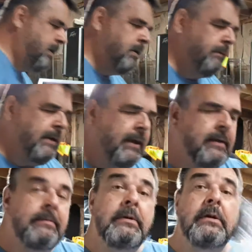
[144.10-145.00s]
Okay,
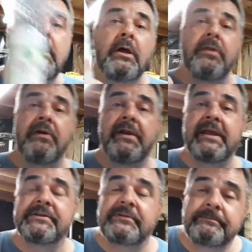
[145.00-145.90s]
there it
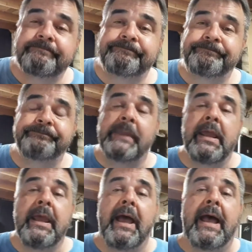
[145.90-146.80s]
is.
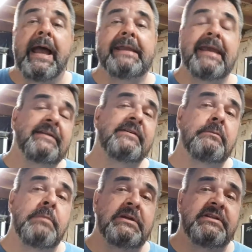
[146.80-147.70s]
I guess it
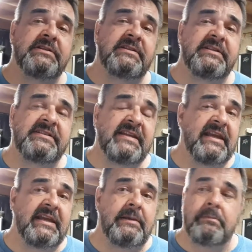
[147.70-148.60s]
mixes the
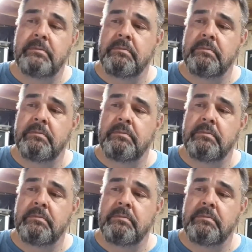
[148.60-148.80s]
same.